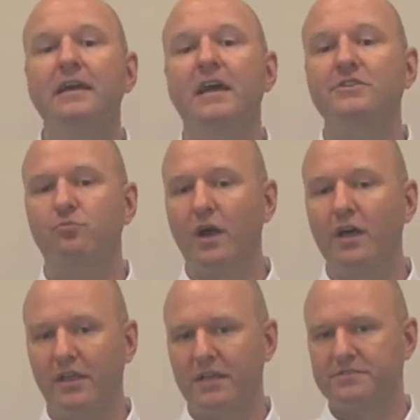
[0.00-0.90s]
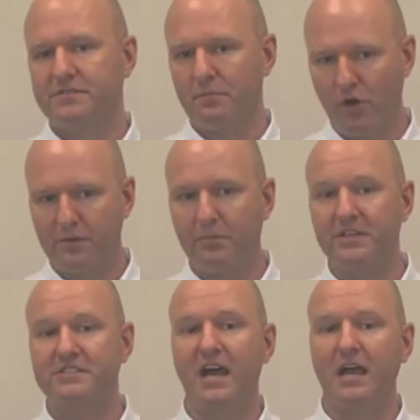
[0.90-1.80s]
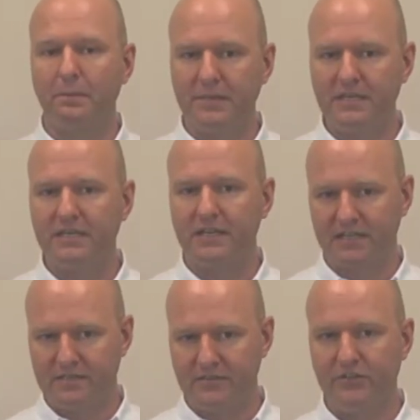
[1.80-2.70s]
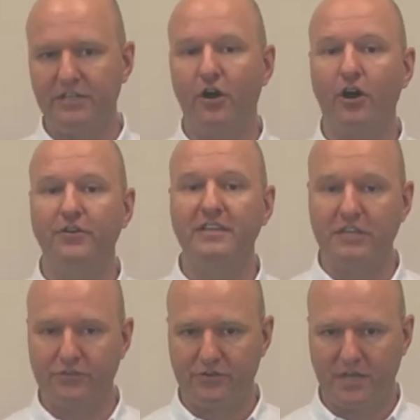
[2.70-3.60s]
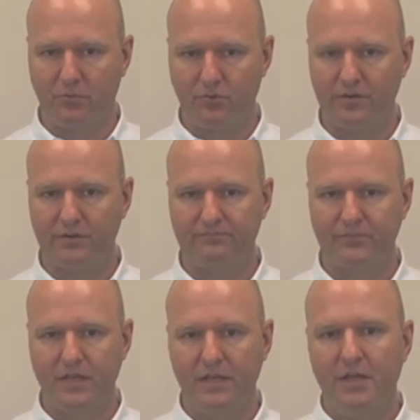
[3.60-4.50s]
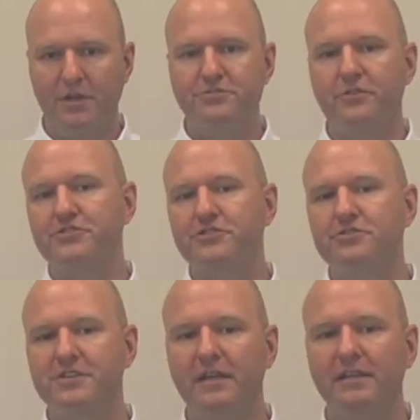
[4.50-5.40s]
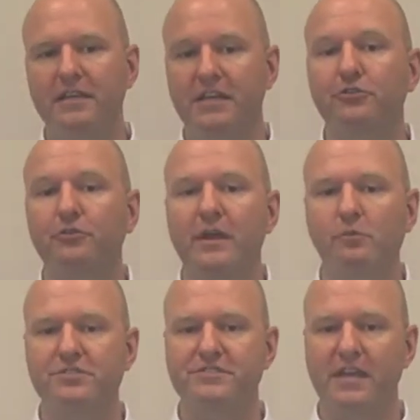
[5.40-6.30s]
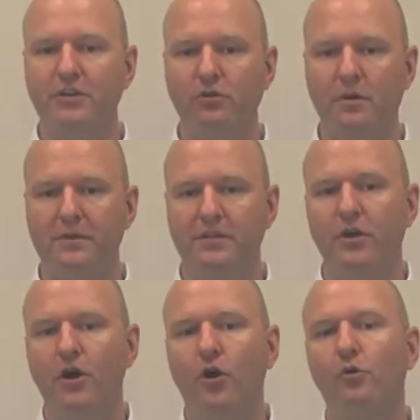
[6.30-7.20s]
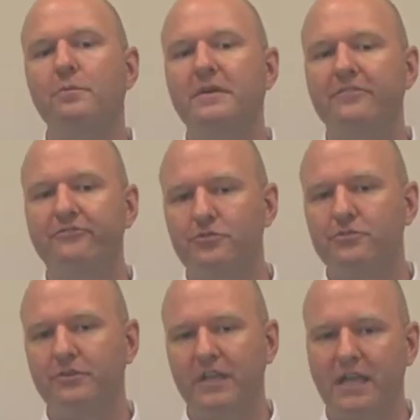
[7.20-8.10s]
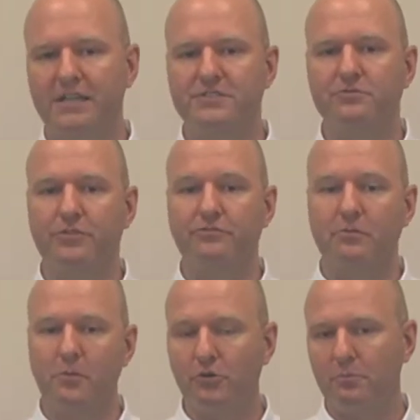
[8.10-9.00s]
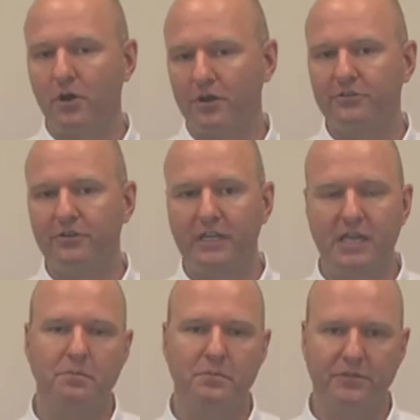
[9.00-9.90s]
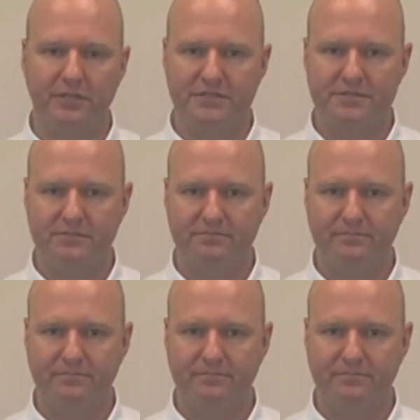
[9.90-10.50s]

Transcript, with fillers: as well as Modbus IP connectivity on the Ethernet port. So the SureSine can integrate with site equipment or be further enhanced with remote monitoring capabilities.